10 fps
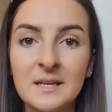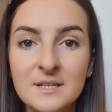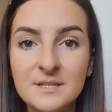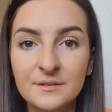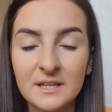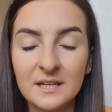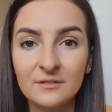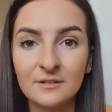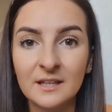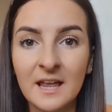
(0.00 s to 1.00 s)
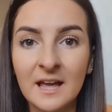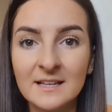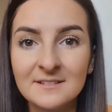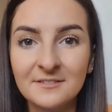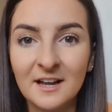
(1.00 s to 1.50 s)
So they give a really nice
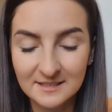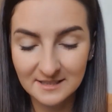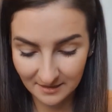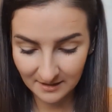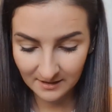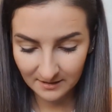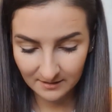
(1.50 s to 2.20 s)
effect, I think.